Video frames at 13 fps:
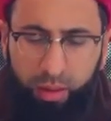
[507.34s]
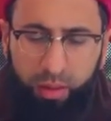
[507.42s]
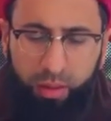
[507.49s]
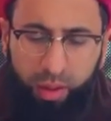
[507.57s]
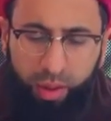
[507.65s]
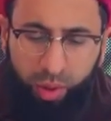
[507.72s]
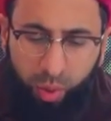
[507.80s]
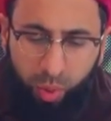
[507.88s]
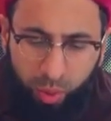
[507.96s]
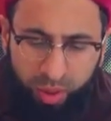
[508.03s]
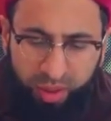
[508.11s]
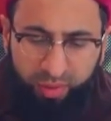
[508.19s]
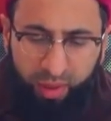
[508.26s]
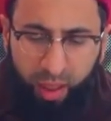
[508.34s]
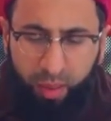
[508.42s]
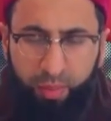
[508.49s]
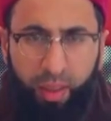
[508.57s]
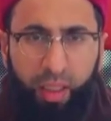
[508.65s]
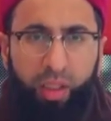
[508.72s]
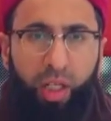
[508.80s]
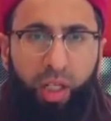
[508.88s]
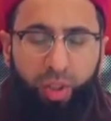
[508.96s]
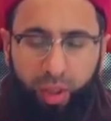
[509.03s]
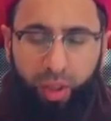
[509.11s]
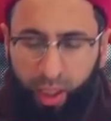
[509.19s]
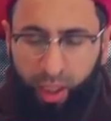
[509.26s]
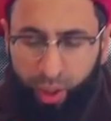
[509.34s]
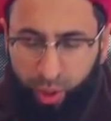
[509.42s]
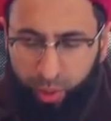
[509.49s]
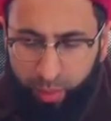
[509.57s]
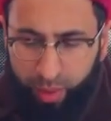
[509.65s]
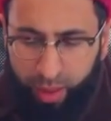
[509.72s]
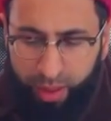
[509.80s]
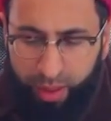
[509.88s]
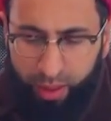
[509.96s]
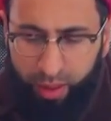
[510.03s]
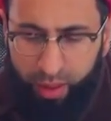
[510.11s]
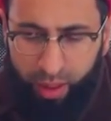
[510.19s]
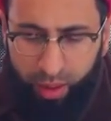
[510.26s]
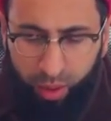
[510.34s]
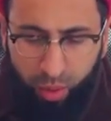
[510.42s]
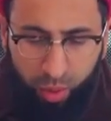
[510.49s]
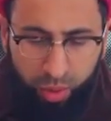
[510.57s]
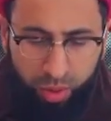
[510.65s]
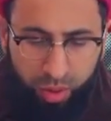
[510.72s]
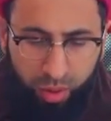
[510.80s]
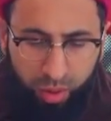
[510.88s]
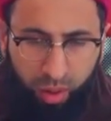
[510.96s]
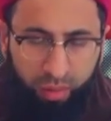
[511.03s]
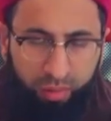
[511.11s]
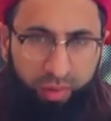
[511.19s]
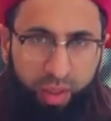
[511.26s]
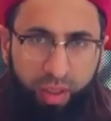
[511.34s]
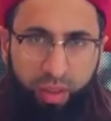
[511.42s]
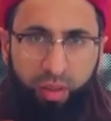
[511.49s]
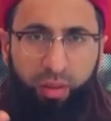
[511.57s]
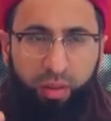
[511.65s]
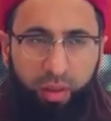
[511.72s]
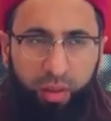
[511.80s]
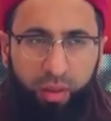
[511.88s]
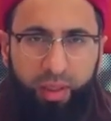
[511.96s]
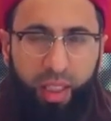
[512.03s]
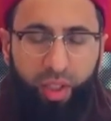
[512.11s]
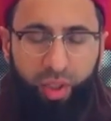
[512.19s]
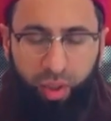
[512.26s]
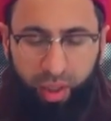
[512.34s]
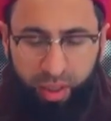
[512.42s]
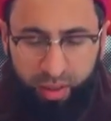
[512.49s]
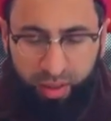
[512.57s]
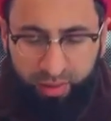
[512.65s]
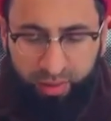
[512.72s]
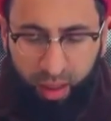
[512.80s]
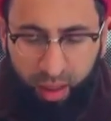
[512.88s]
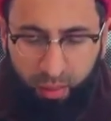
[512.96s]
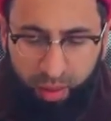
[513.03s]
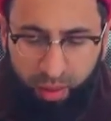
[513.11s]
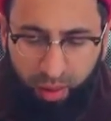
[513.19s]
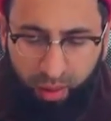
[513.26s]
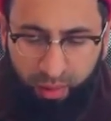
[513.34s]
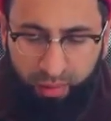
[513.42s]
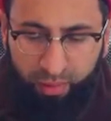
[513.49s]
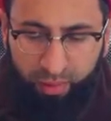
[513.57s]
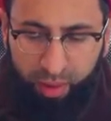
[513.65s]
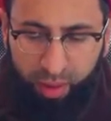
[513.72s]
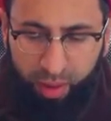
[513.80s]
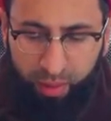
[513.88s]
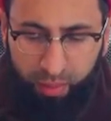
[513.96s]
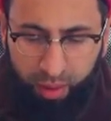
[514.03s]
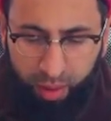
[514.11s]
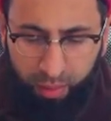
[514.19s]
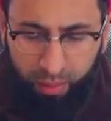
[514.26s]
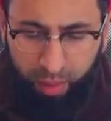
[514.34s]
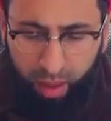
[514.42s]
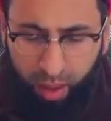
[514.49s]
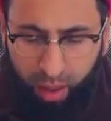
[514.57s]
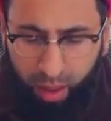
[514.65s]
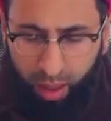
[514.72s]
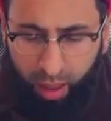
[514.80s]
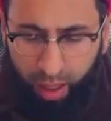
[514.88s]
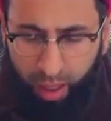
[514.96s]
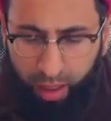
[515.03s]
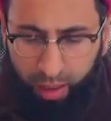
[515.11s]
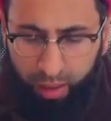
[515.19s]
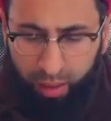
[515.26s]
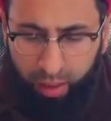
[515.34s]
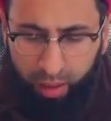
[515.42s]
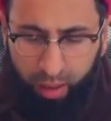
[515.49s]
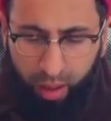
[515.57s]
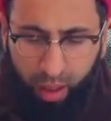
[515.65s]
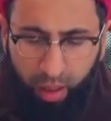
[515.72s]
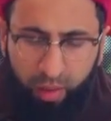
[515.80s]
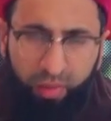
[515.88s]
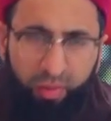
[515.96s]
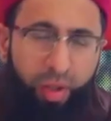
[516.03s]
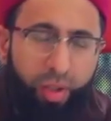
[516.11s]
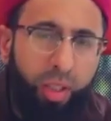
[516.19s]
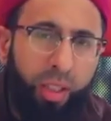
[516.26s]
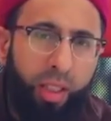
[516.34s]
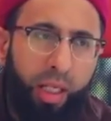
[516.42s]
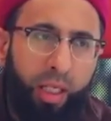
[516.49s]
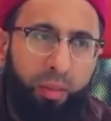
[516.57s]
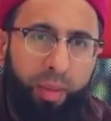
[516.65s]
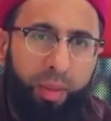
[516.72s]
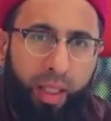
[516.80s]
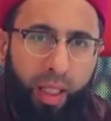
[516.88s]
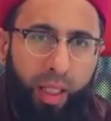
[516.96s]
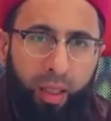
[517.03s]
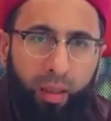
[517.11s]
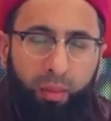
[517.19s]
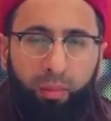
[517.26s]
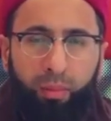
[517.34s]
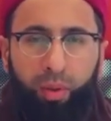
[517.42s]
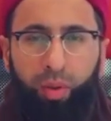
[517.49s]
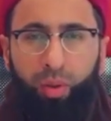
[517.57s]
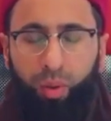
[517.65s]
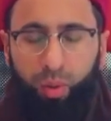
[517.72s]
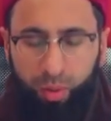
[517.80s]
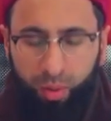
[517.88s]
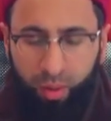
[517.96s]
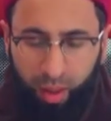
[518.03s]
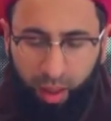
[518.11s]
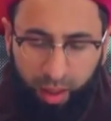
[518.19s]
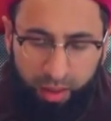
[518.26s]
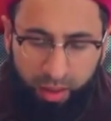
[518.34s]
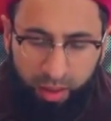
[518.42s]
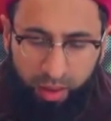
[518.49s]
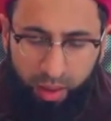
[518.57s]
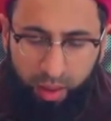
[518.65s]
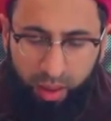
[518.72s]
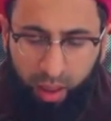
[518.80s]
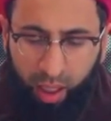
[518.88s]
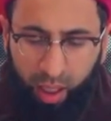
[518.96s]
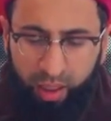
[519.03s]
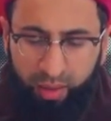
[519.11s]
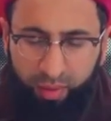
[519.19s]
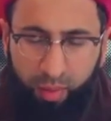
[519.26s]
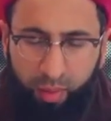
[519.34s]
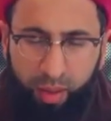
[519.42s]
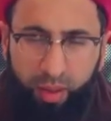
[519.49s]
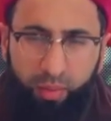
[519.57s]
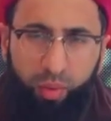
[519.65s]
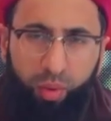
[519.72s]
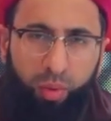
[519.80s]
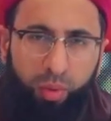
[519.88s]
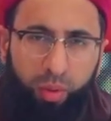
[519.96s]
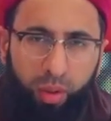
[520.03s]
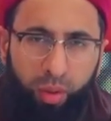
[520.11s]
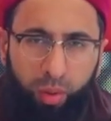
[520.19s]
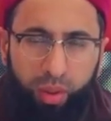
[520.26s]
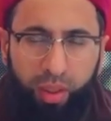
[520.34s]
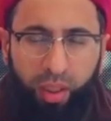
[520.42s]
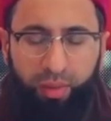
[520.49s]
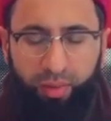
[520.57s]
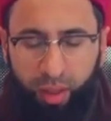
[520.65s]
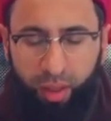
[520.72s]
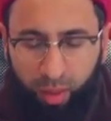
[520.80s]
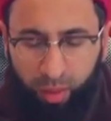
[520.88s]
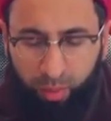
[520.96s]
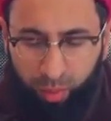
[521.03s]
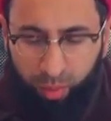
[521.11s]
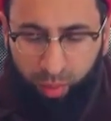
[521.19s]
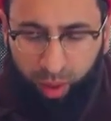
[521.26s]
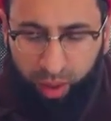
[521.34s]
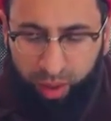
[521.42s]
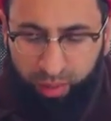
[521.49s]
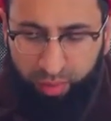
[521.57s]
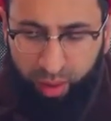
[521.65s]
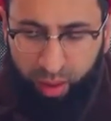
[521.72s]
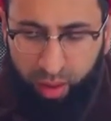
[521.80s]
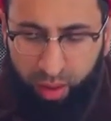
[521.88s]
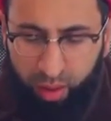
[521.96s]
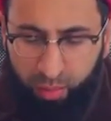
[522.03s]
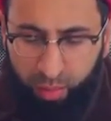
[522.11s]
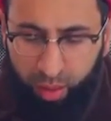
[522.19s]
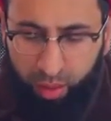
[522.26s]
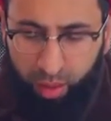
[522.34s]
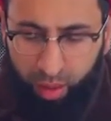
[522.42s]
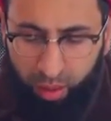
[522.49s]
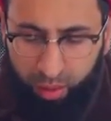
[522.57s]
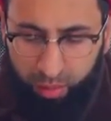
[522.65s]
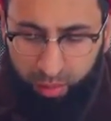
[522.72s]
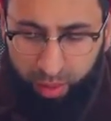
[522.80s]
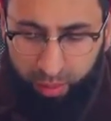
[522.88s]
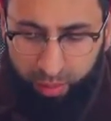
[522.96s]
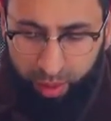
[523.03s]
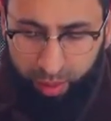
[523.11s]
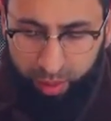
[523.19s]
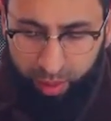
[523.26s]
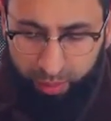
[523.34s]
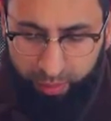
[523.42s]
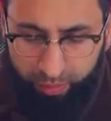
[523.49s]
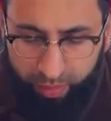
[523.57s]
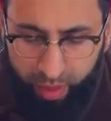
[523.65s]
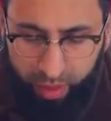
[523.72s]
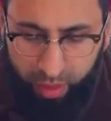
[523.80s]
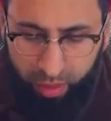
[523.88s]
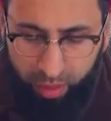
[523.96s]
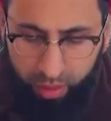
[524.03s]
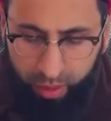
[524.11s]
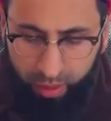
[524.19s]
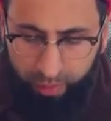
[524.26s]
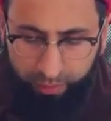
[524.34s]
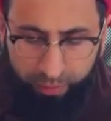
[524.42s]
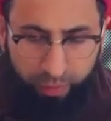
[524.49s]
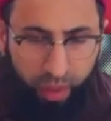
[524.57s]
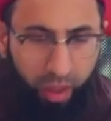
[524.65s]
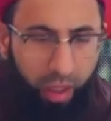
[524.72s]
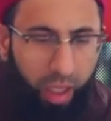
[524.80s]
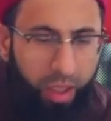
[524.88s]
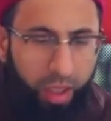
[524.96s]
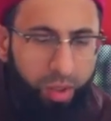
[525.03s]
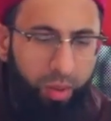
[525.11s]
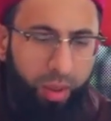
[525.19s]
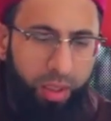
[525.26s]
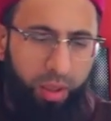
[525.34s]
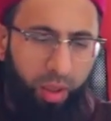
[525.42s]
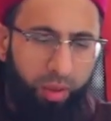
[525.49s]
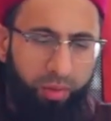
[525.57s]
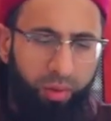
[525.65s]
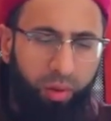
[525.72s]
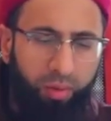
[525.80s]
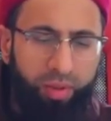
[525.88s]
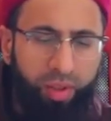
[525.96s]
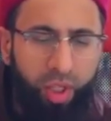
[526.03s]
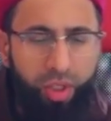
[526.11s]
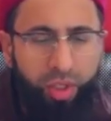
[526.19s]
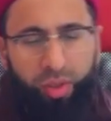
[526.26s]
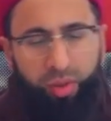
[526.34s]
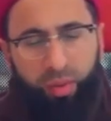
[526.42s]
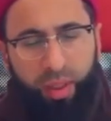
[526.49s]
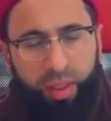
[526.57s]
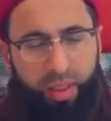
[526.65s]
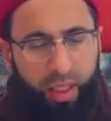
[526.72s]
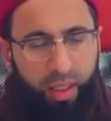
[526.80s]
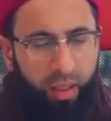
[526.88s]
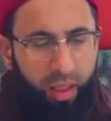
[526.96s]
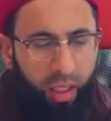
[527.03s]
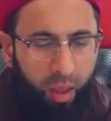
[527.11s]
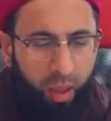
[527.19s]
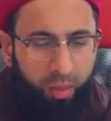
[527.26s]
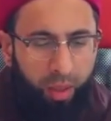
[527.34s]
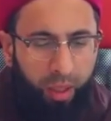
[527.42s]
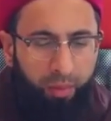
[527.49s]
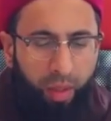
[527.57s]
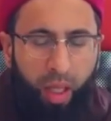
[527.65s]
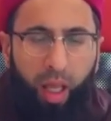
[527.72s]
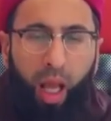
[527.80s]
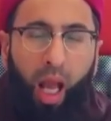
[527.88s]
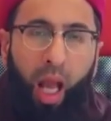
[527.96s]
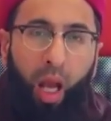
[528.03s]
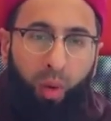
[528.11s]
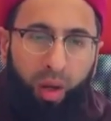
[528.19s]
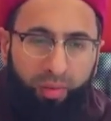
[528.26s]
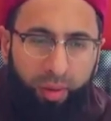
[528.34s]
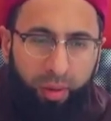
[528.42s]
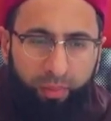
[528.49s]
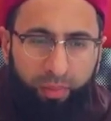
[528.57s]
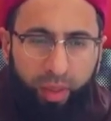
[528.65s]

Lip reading: the school developed and gradually accumulated in the course of this century's development of these madhab, and eventually it became known as the Hanafi madhab, noted after Imam Abu Hanifa, may Allah be pleased with him. Okay, and so there's a lot of conversations to be said around that. However,